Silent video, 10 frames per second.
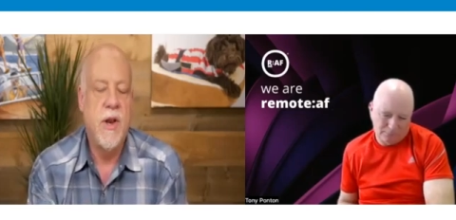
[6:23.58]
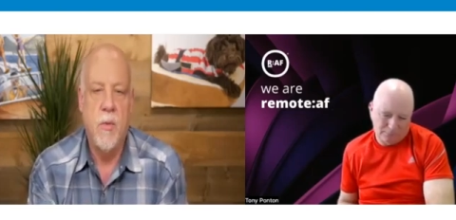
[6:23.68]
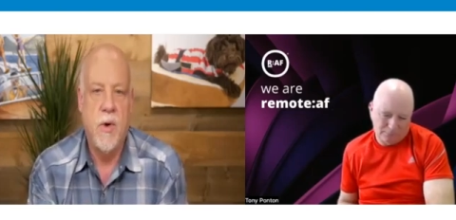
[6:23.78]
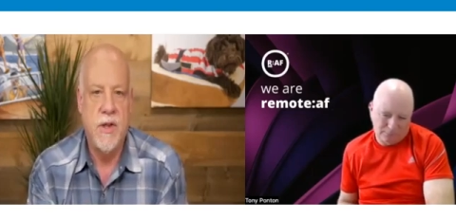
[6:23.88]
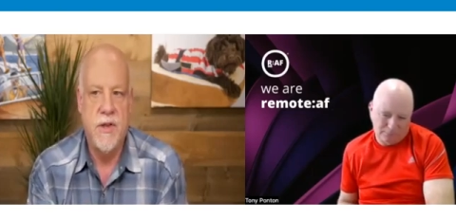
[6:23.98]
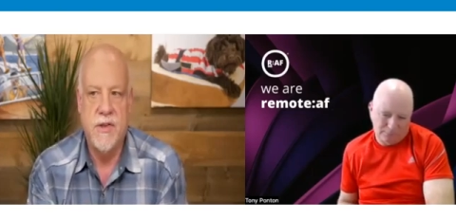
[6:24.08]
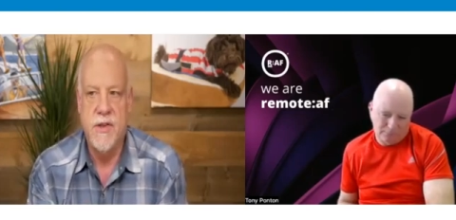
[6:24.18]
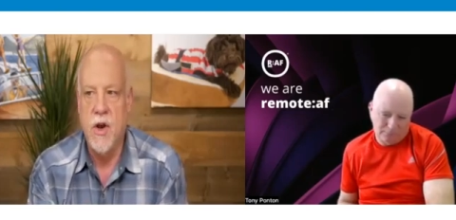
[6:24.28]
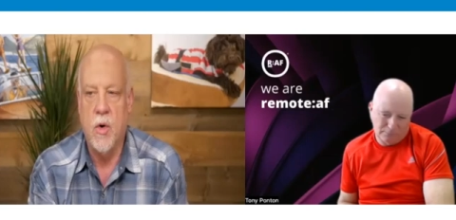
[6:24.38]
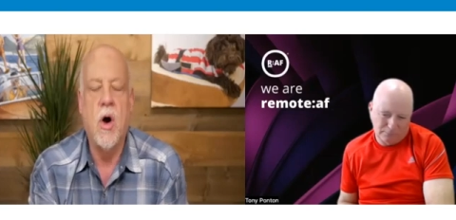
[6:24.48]
Speaker 1: want to just you
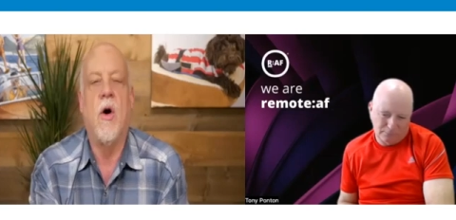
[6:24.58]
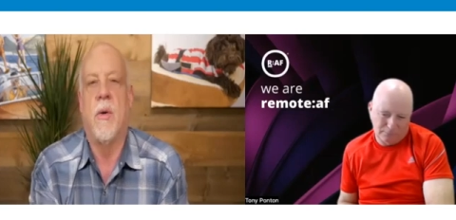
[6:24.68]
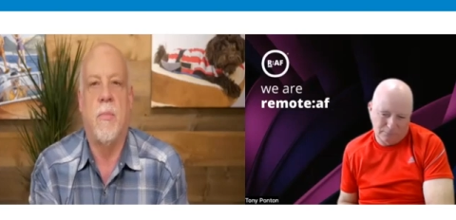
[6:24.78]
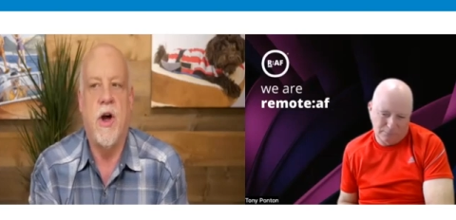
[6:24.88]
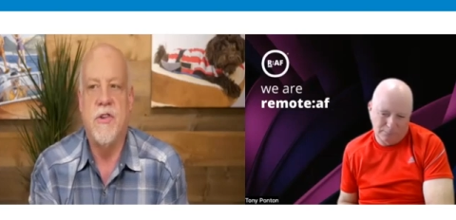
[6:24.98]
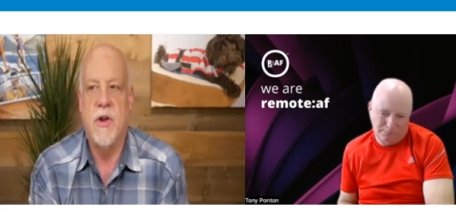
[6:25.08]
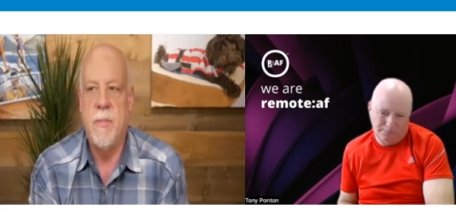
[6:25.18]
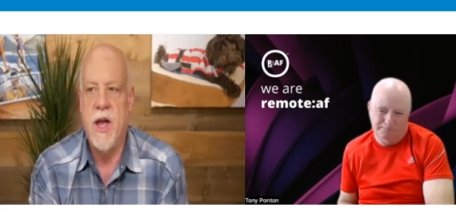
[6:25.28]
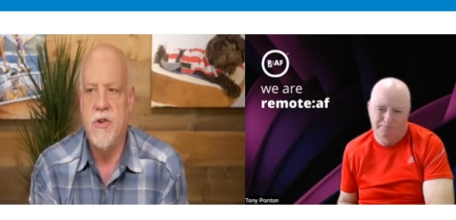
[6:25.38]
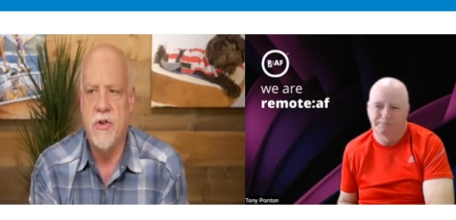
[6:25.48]
know call it a project
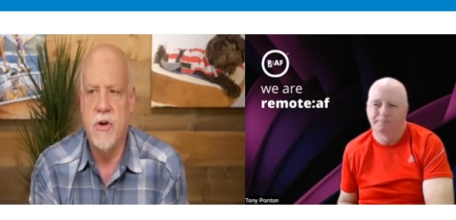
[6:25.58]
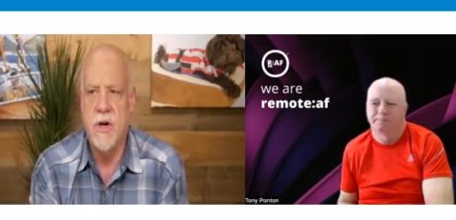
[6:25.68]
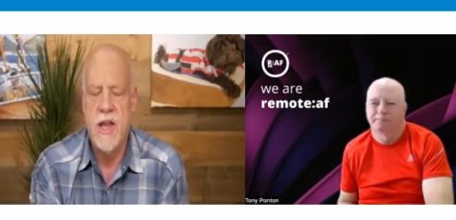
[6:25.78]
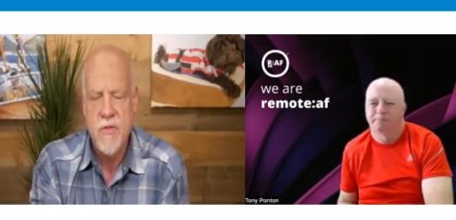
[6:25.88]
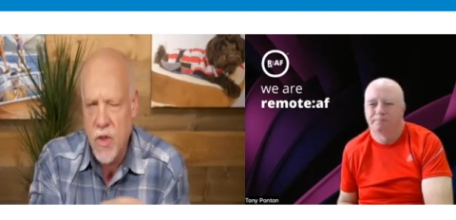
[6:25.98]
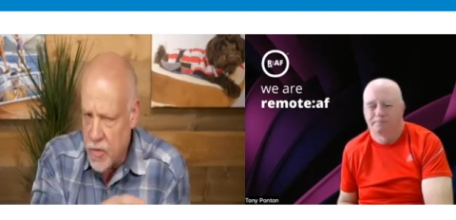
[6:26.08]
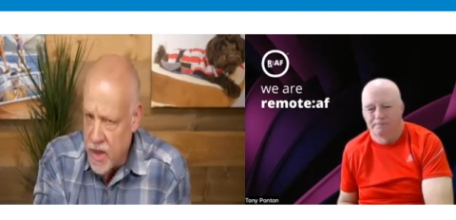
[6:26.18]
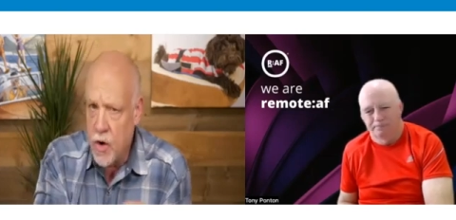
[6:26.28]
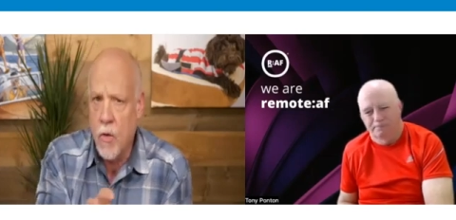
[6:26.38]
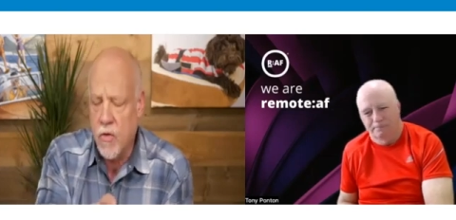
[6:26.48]
manager even though it
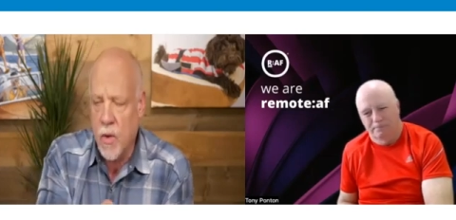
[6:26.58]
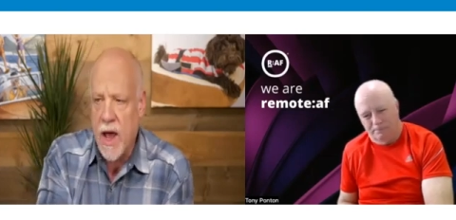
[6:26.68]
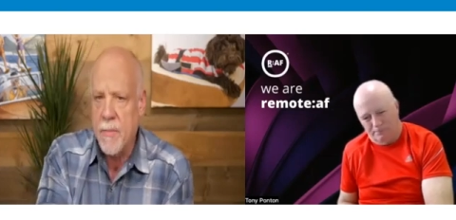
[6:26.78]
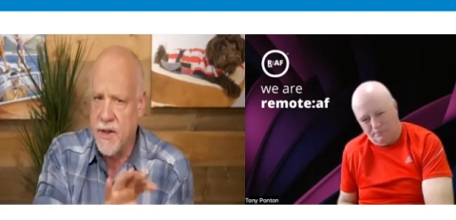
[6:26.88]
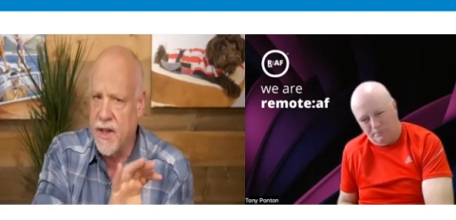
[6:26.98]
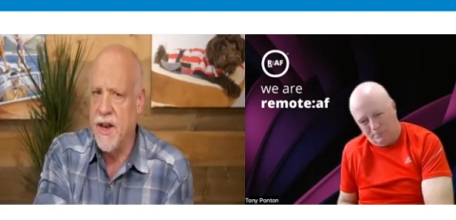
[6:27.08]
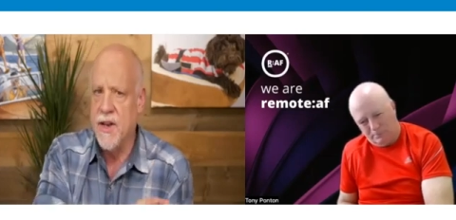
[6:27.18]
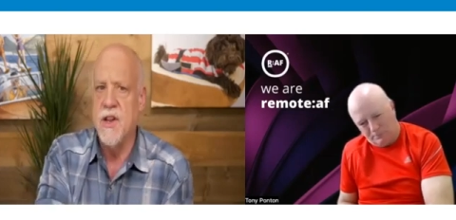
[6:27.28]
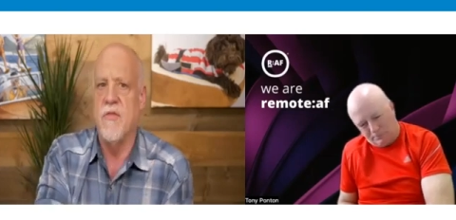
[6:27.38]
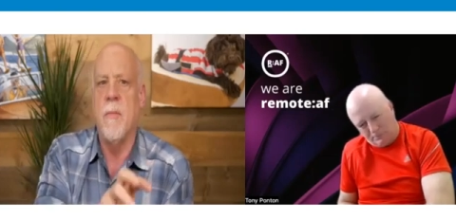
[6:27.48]
overlaps again it's
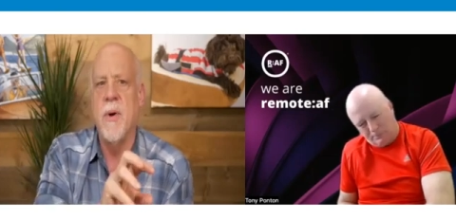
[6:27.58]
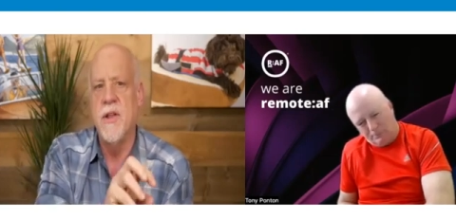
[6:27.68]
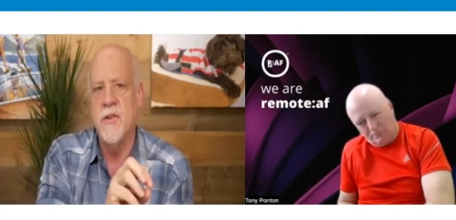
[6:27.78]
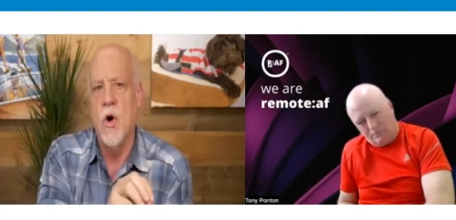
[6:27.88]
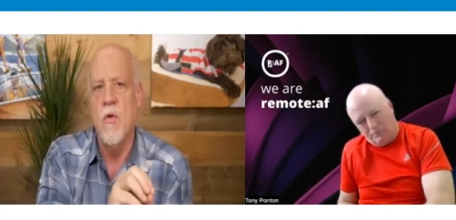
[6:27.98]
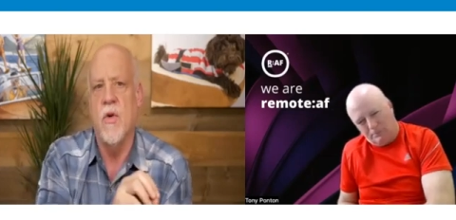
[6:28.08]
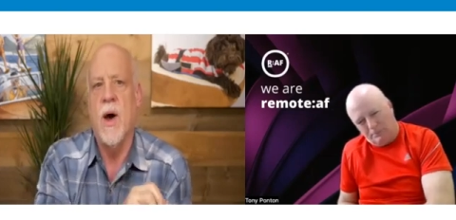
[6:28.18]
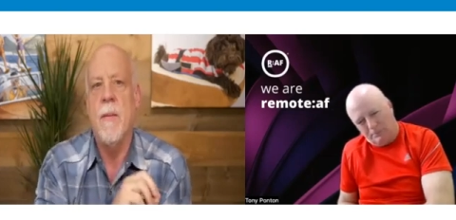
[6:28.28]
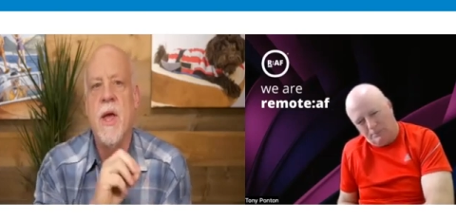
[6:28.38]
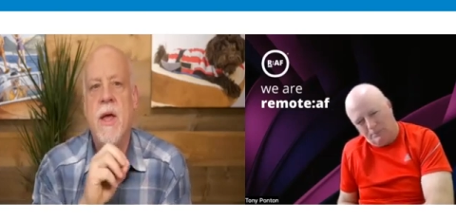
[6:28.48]
different but there's overlap